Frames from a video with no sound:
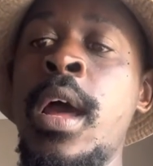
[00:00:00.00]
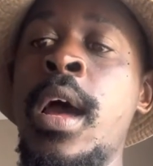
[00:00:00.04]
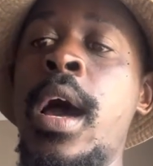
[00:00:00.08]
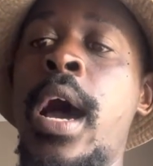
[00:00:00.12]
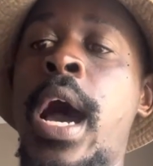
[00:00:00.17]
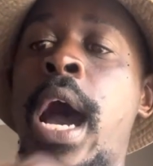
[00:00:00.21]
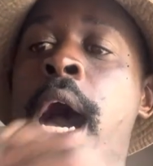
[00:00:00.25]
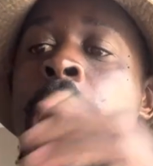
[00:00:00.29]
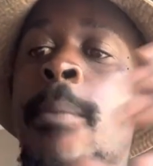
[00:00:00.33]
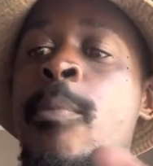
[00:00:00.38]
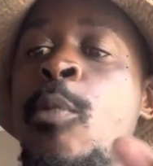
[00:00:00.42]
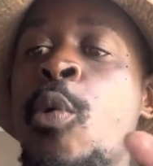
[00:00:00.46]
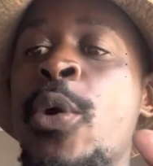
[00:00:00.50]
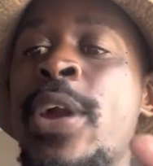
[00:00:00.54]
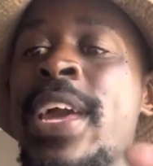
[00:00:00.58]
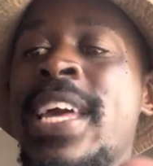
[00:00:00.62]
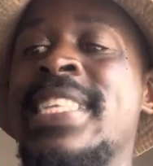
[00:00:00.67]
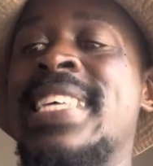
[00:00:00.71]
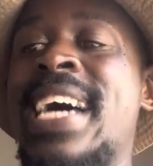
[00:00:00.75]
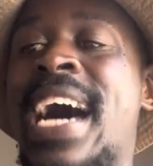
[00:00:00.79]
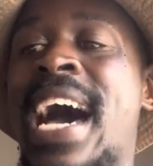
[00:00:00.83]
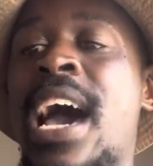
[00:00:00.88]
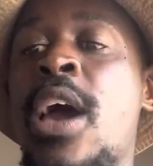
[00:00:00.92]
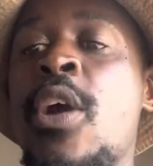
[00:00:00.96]
Um, when
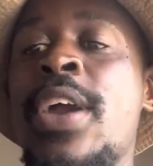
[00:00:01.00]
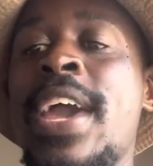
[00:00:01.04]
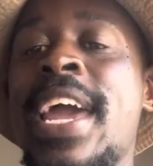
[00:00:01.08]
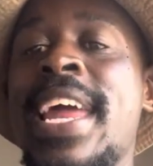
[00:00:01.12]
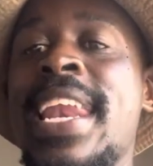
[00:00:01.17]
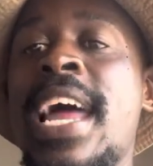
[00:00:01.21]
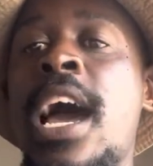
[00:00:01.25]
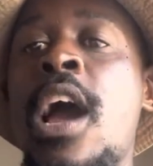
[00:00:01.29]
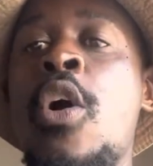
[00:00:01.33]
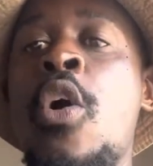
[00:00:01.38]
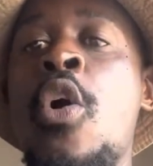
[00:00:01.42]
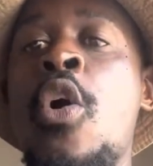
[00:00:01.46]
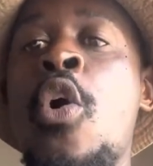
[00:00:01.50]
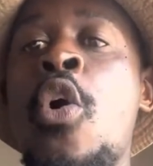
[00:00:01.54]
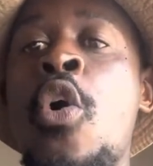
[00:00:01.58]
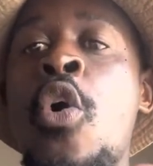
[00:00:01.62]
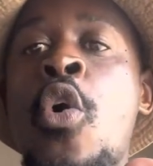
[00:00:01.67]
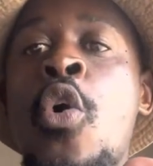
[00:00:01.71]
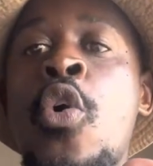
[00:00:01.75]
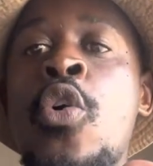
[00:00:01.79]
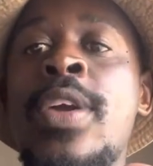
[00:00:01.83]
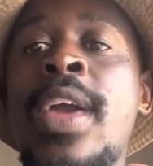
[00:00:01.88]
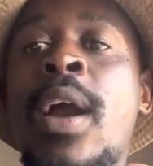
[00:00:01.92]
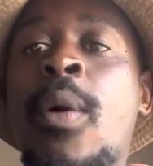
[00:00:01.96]
Zawena,
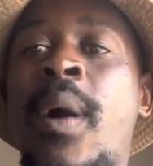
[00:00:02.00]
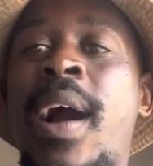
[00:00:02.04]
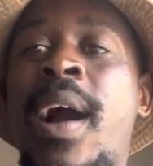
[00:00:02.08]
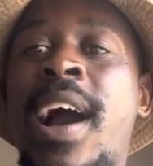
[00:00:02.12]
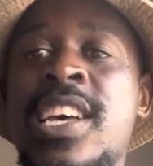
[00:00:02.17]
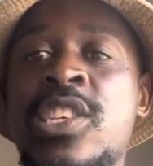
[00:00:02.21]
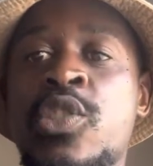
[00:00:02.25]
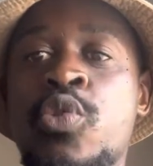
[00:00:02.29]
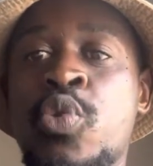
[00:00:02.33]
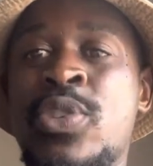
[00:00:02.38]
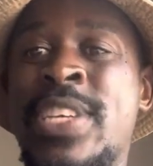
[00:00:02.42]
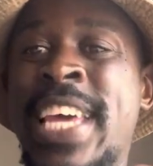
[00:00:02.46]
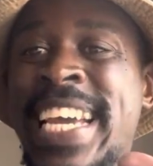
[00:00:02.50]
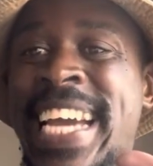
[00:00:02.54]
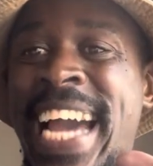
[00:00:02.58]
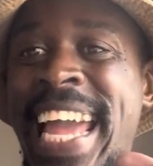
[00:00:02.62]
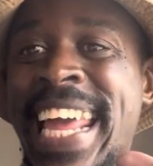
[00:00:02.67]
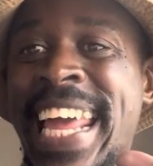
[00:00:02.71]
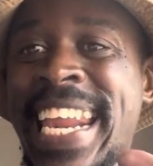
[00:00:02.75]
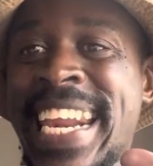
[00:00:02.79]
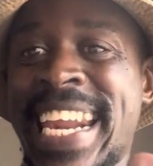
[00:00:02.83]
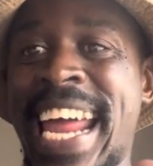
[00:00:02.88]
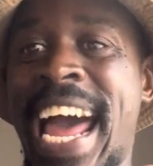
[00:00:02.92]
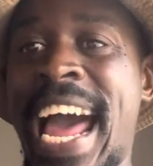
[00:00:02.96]
he was to take
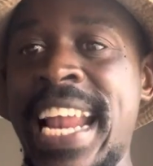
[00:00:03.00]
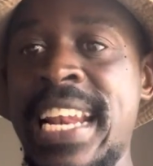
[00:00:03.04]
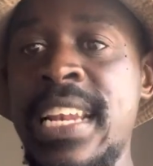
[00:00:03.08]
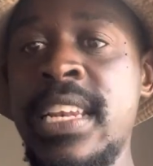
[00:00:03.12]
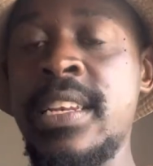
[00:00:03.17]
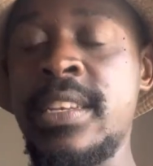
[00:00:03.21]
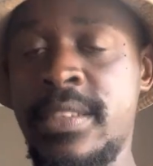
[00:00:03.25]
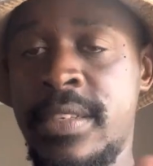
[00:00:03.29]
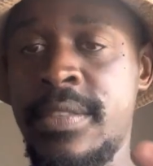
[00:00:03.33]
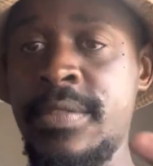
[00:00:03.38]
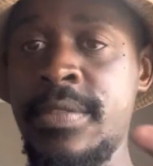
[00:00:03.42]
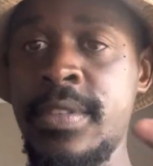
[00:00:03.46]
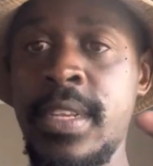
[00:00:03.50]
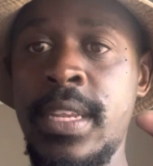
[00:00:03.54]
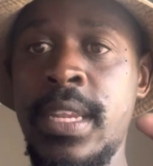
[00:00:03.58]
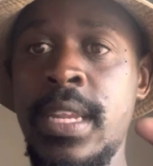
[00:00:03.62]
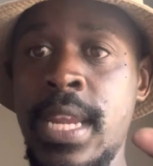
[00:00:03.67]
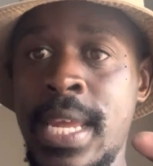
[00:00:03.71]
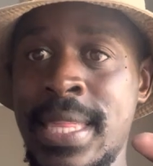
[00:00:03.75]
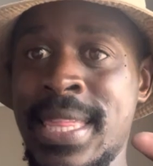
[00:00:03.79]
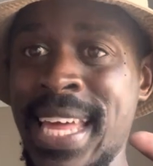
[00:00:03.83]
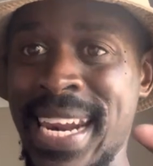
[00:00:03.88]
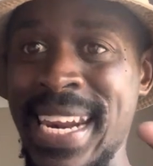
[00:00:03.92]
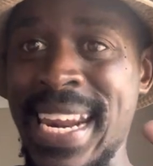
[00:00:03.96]
a run
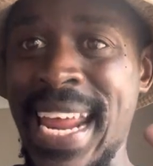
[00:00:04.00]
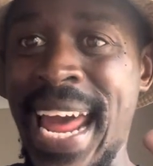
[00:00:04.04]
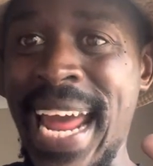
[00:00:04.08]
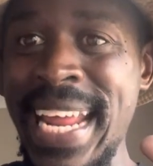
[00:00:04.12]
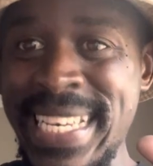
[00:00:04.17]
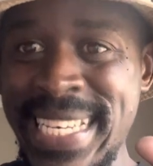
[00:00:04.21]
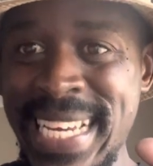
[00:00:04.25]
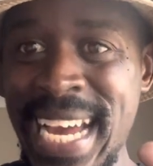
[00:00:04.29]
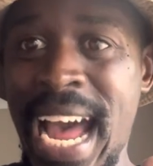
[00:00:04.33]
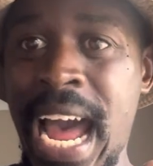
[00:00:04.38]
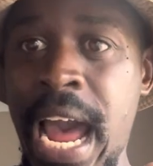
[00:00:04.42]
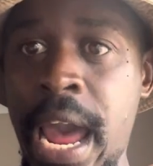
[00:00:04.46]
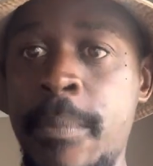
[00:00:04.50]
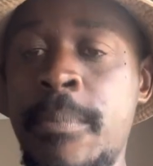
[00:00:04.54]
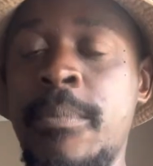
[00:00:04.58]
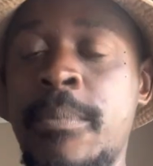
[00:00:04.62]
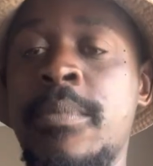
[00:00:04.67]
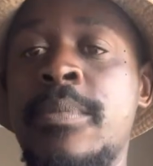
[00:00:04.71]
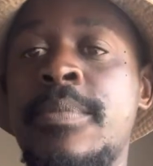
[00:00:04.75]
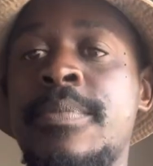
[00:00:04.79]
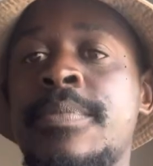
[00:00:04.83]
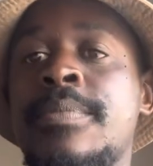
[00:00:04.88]
at the right time